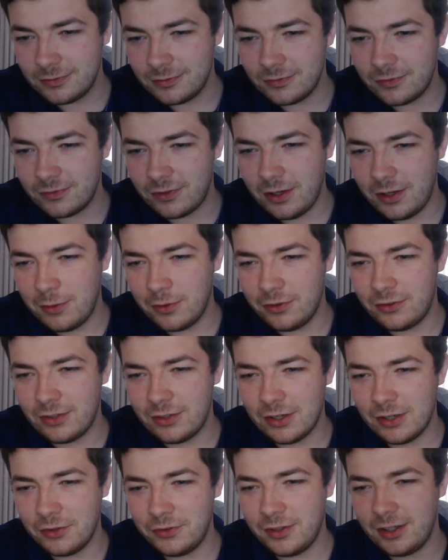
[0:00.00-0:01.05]
3-1
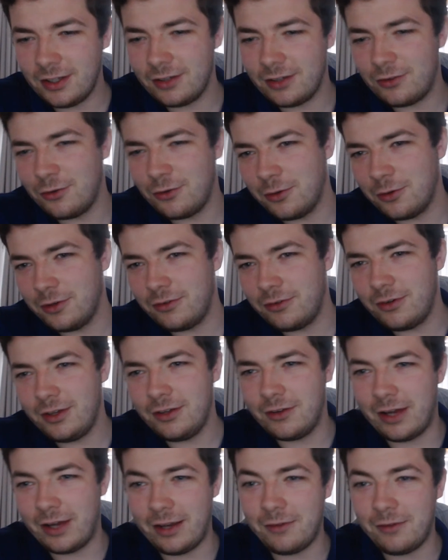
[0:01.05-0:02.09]
Celtic, 2-1 Rangers.
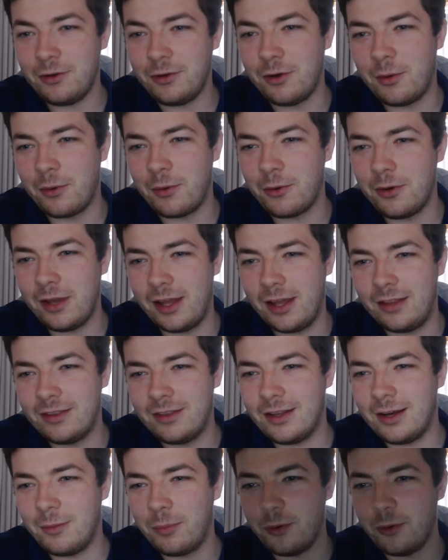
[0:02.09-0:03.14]
Right, we know what, we're going to end
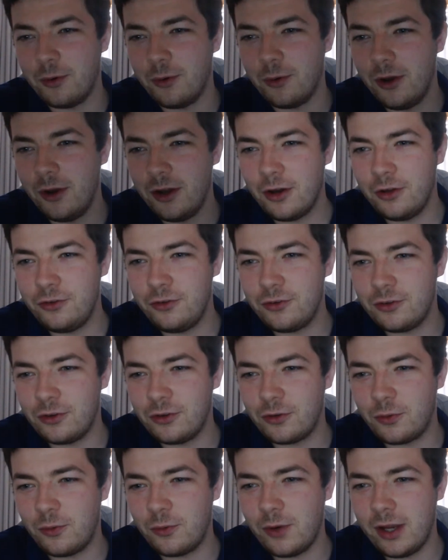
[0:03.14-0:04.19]
that poll.
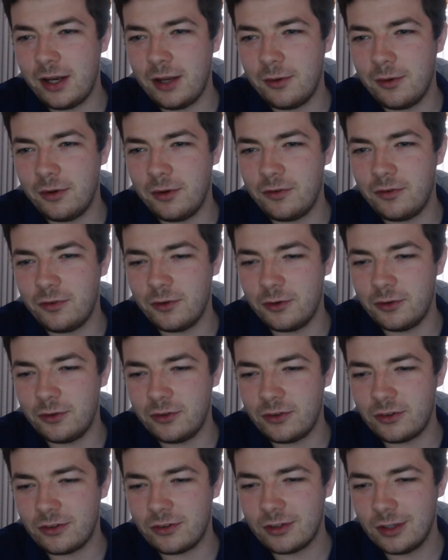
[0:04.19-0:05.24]
121
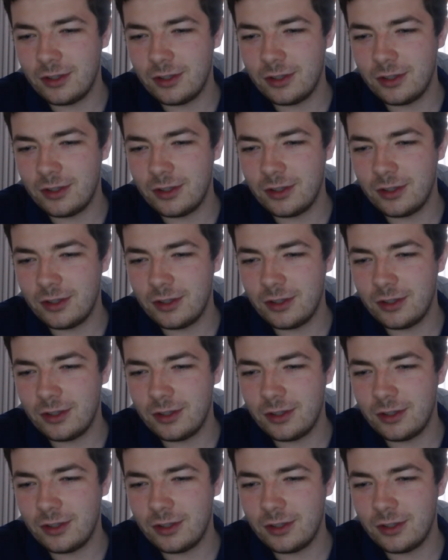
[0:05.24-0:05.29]
votes.